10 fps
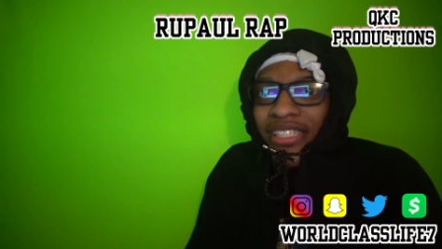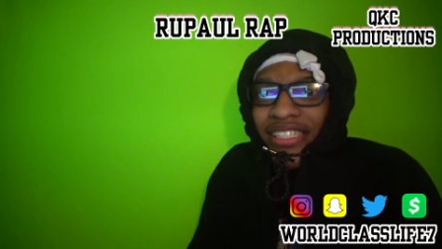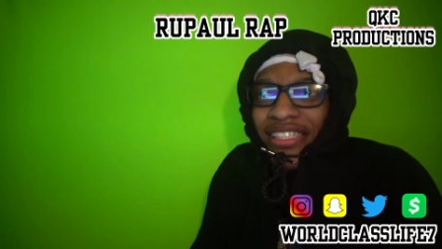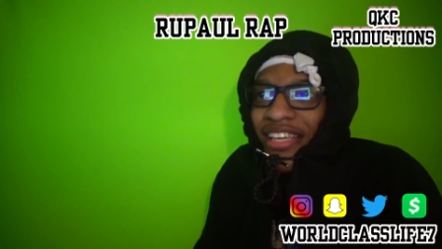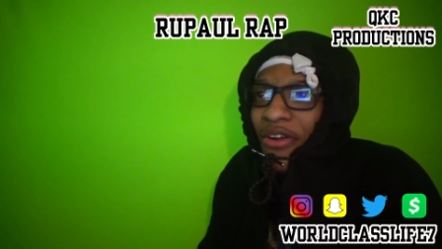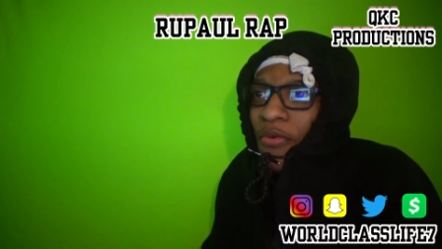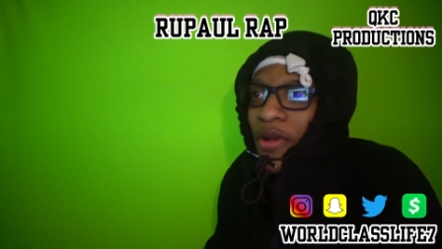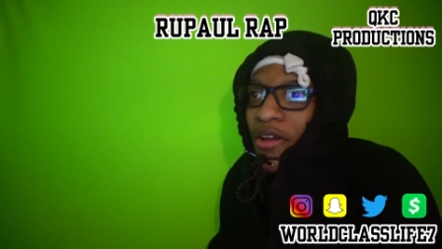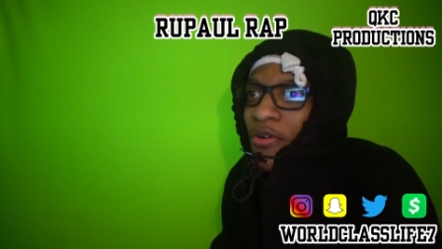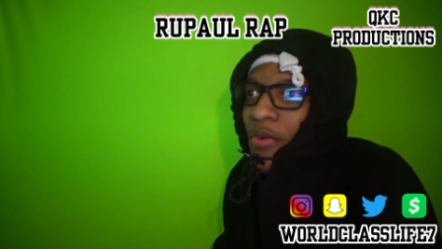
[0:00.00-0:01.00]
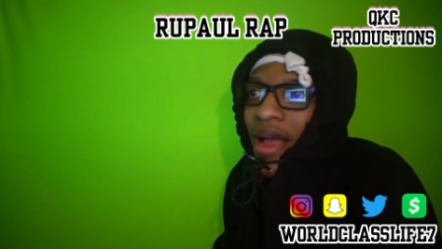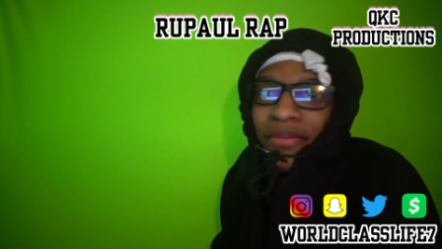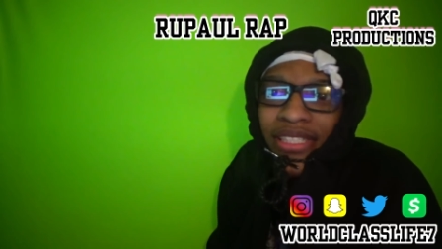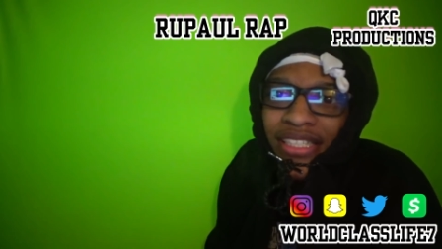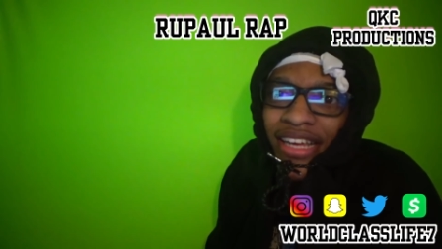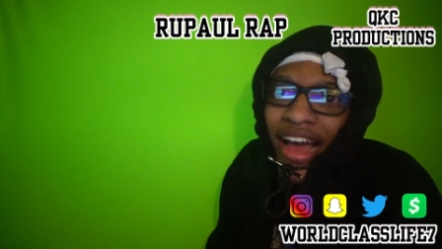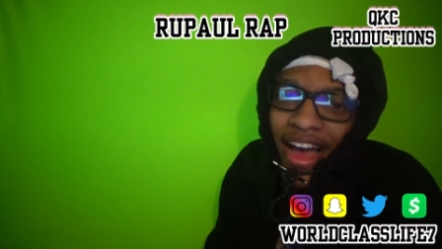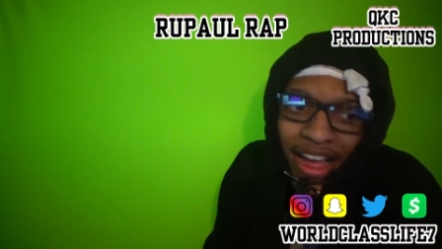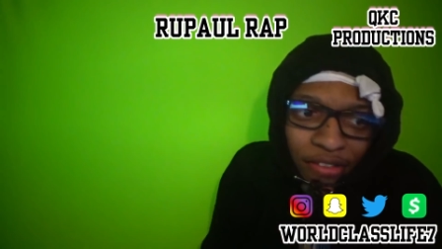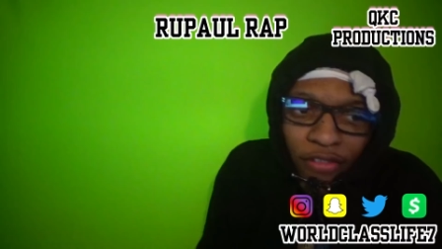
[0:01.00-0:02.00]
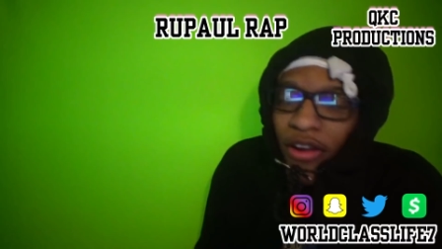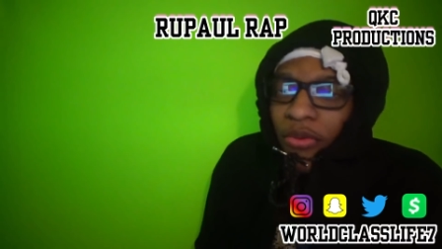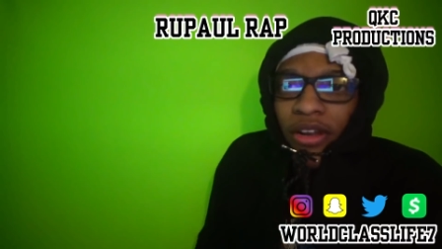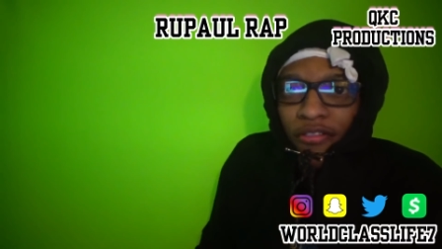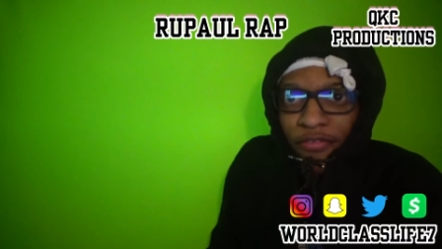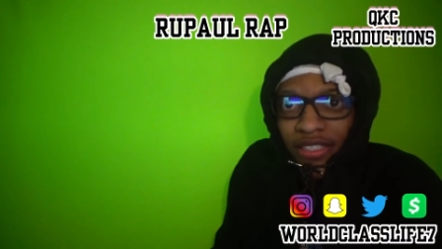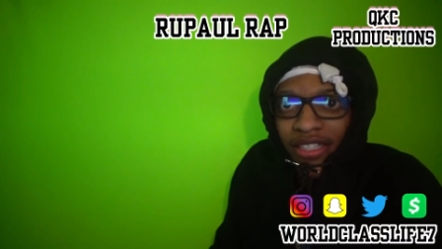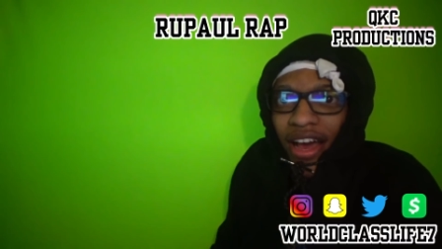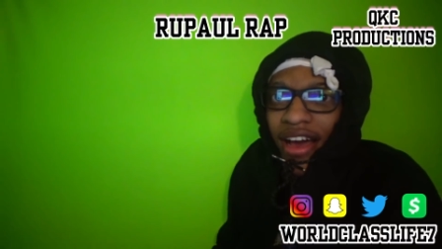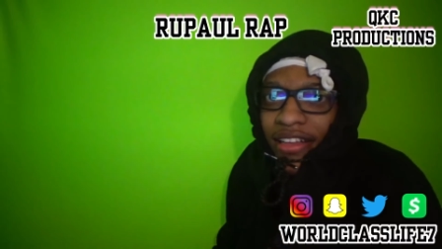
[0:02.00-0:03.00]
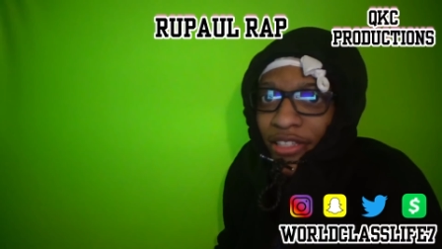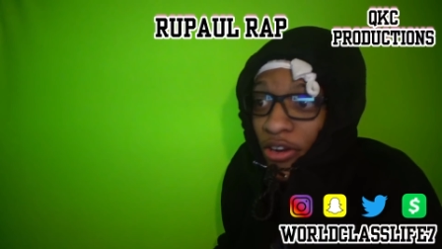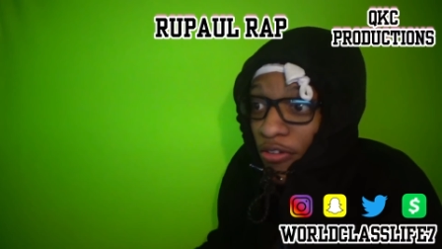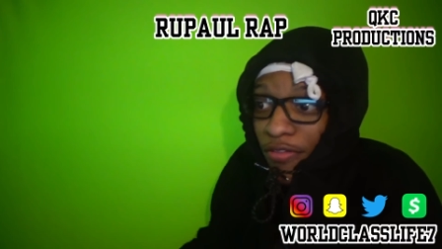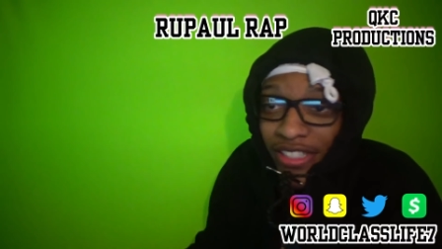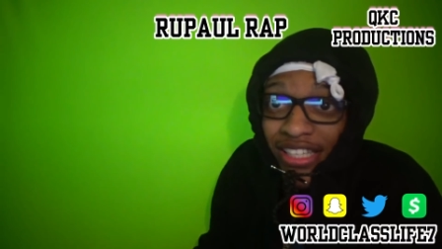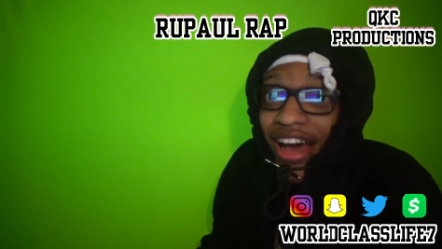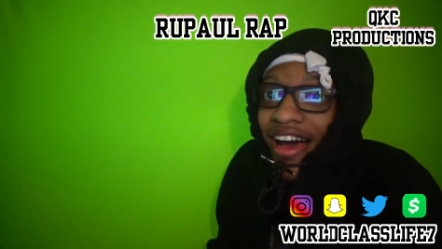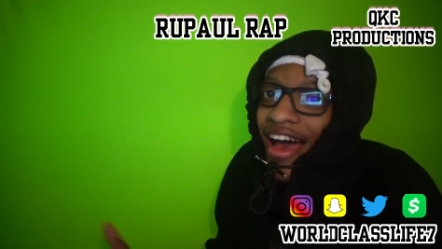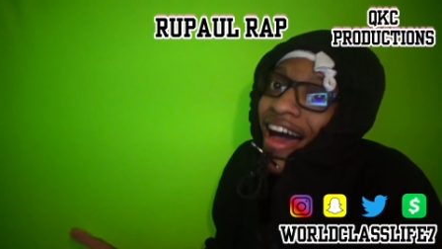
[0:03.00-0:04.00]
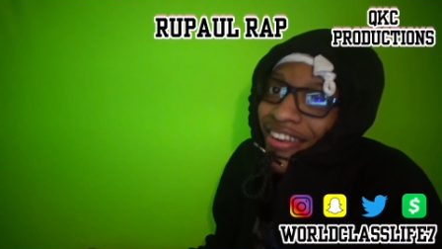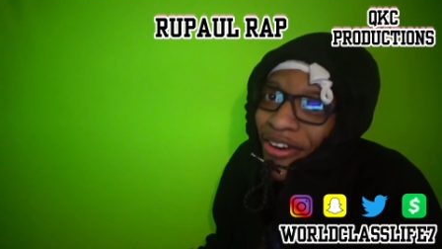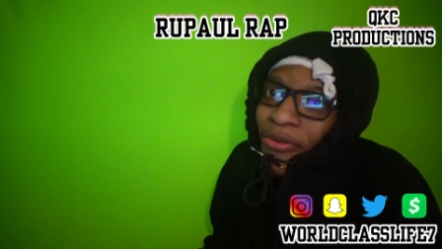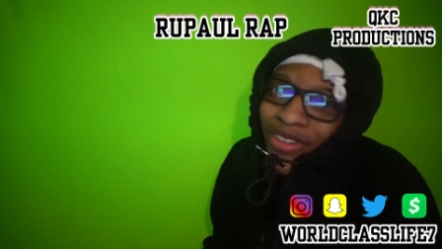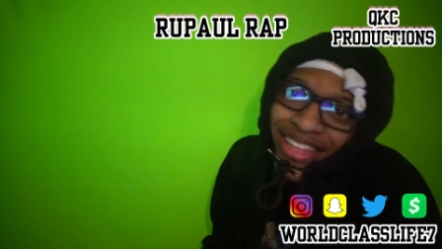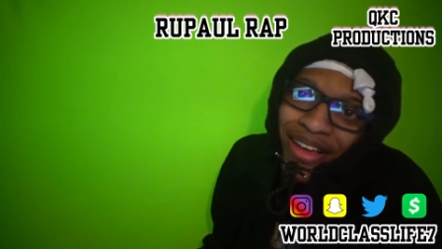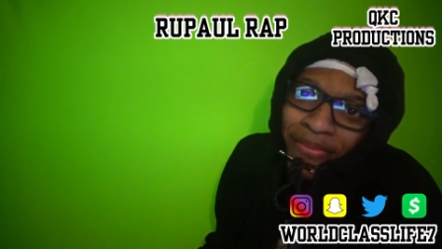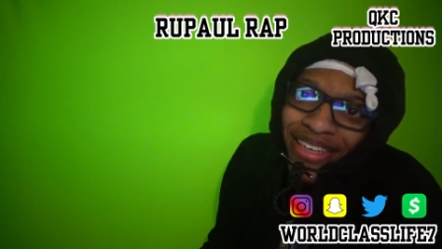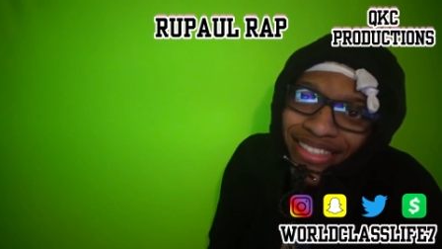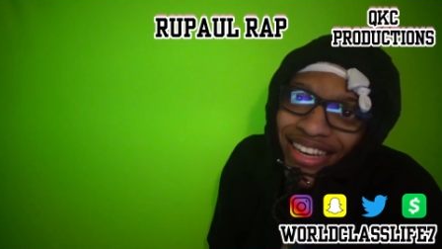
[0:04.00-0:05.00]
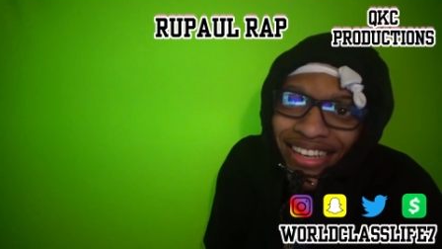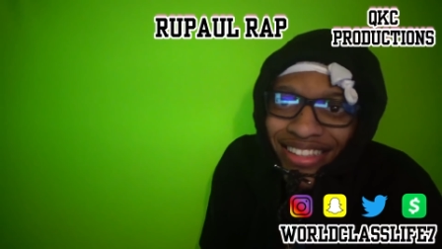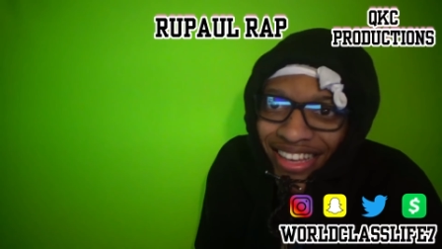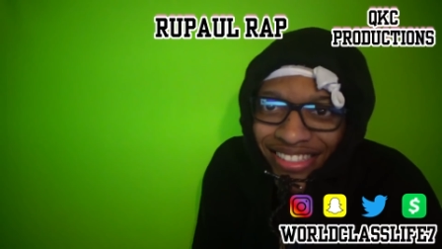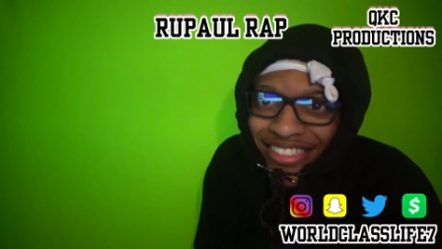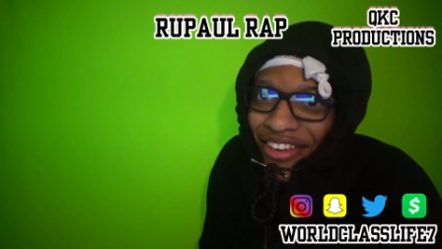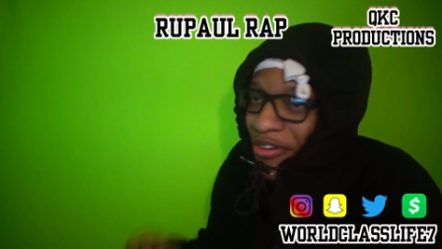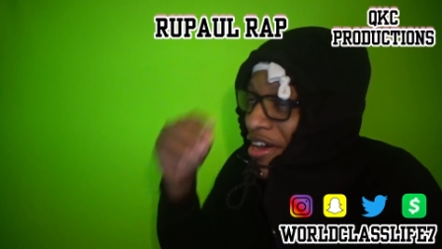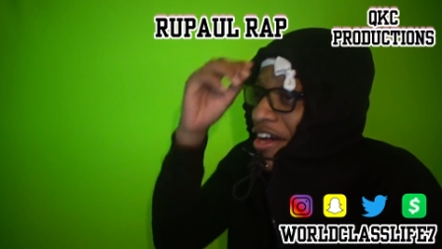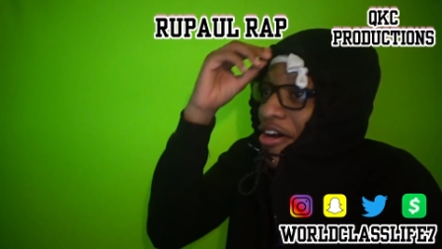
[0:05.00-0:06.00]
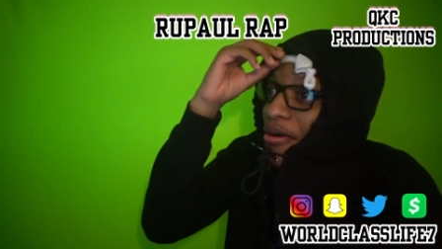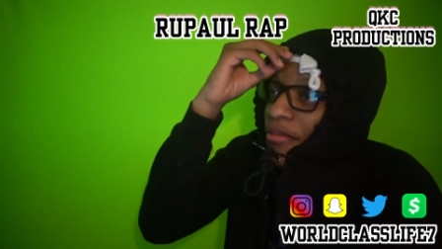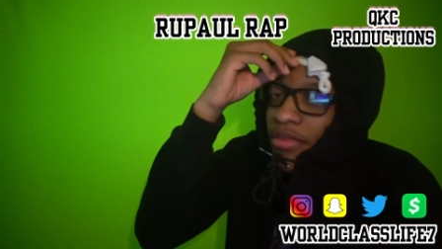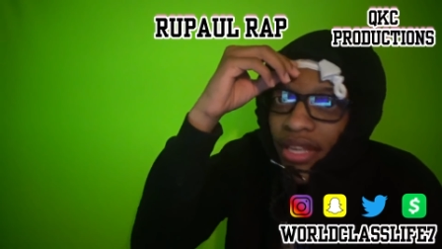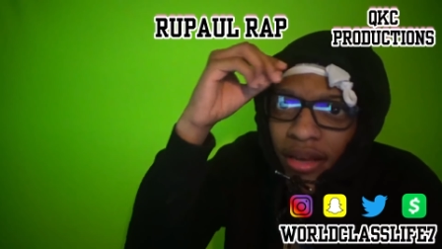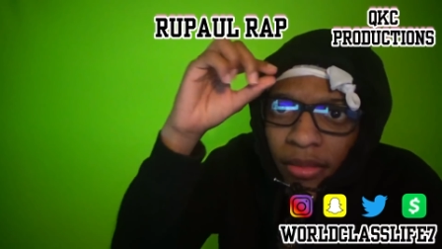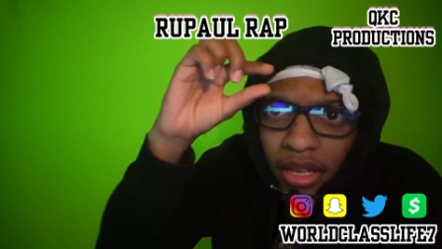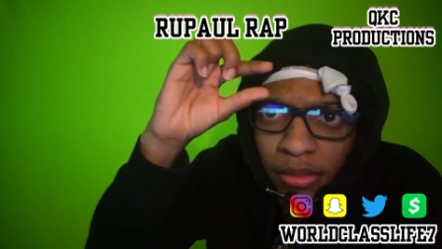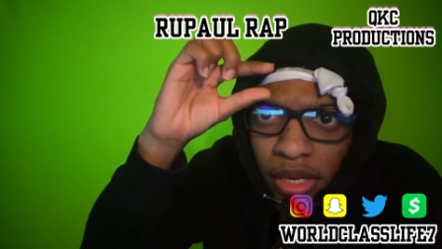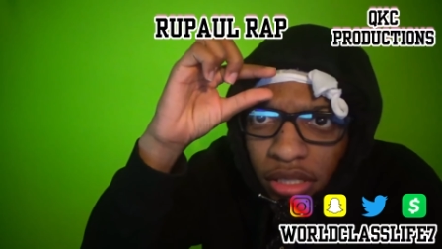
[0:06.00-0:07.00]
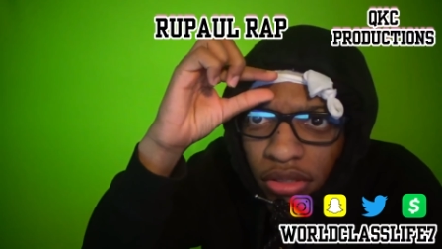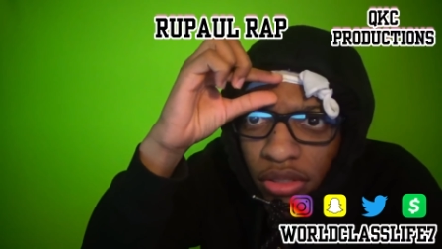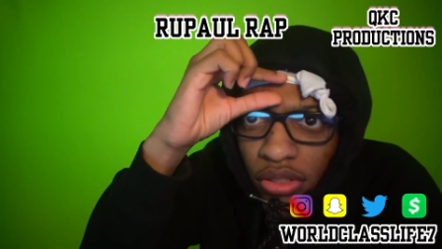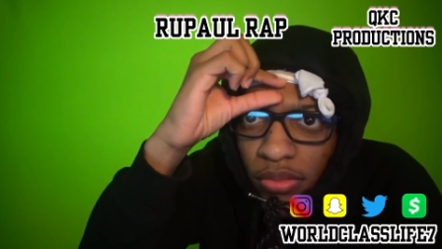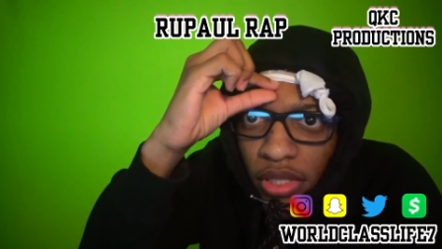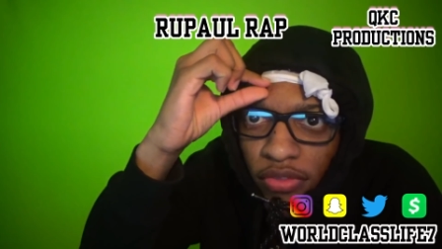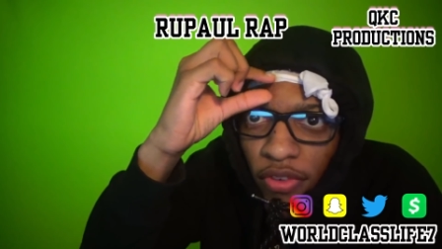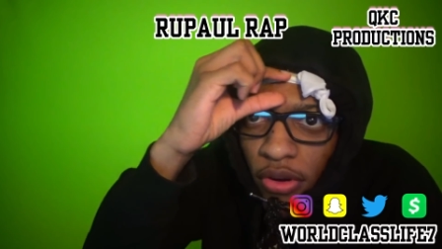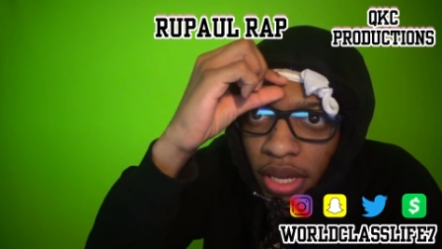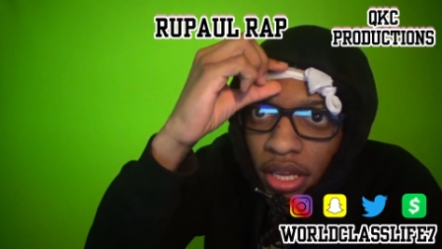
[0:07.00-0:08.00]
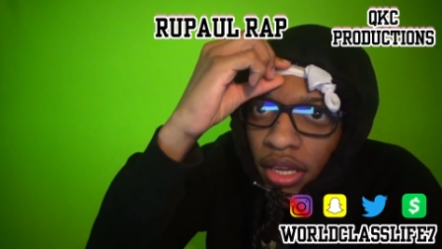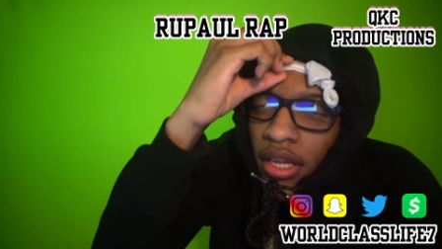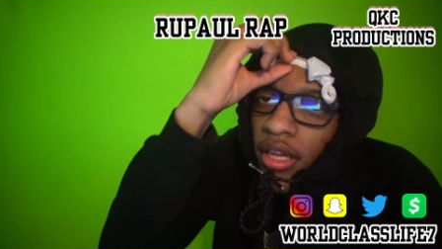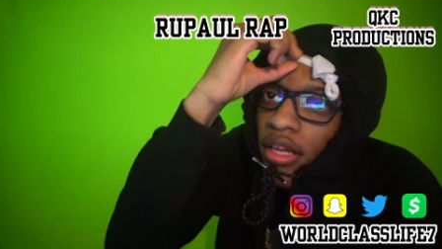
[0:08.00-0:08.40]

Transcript: She said real rap shit. I ain't fucking with no facades. Y'all know facade. I know what that means. I ain't that slow. Um, damn, am I showing too much forehead?